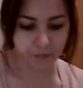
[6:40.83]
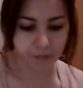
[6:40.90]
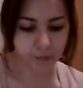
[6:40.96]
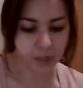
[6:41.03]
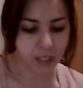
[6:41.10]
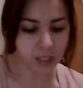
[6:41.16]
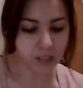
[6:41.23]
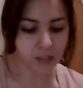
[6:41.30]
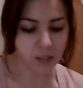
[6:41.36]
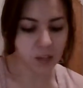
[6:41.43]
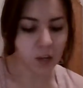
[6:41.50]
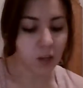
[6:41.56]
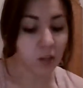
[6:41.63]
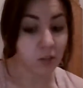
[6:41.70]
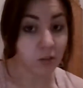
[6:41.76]
Please,
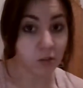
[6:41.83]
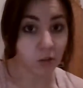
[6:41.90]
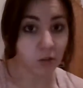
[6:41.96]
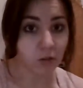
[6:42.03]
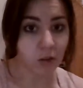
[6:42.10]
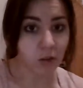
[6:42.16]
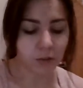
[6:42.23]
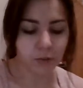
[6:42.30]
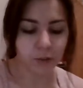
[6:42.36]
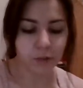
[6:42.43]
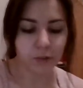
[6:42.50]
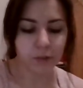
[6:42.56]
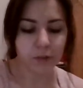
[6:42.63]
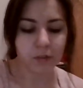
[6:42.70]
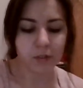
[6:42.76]
don't call for
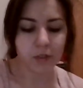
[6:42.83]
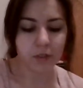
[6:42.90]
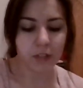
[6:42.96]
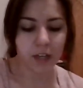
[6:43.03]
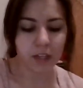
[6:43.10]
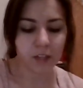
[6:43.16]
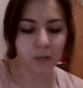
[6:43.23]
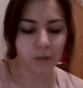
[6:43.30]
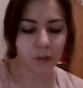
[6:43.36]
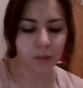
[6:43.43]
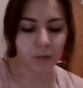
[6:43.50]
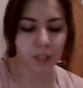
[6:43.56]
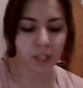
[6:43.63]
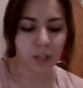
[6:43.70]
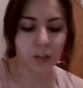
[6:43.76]
food, he added
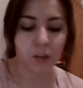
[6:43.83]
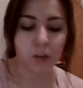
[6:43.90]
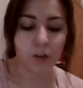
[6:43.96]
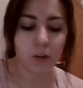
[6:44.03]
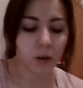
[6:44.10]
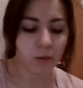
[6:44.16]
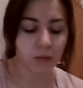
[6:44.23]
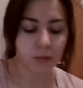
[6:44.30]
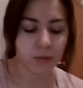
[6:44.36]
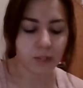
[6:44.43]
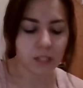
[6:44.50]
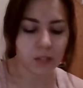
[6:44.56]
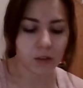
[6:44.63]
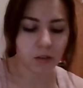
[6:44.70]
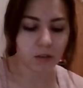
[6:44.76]
firmly. No one
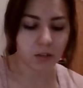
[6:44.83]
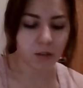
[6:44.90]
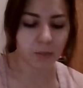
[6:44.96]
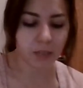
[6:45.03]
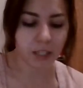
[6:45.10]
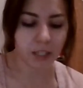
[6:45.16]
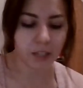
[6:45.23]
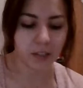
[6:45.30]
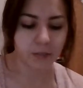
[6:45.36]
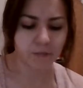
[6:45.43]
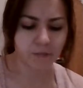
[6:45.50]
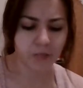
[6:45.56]
must know that I'm here.